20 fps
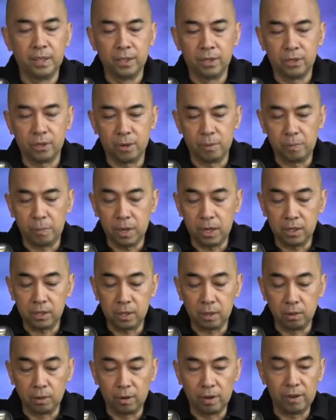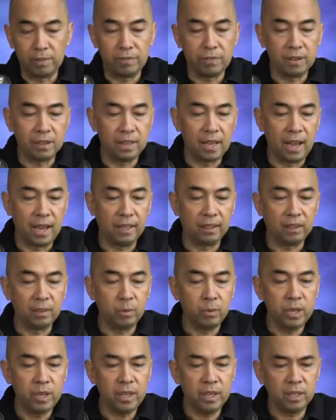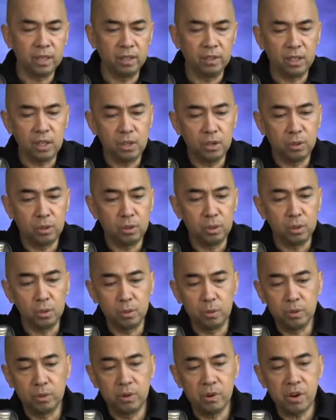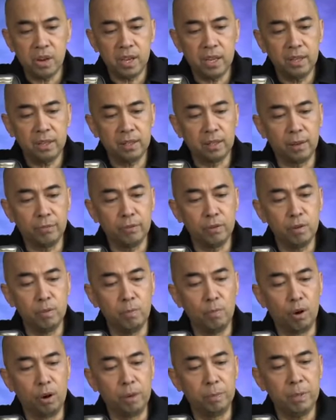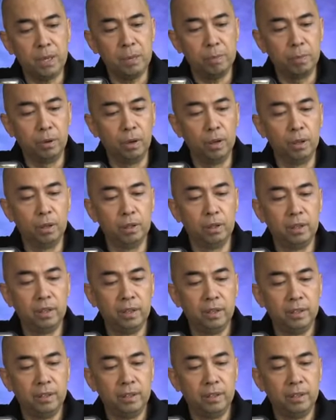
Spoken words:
So praise the Lord for that. We continue to greet a few more people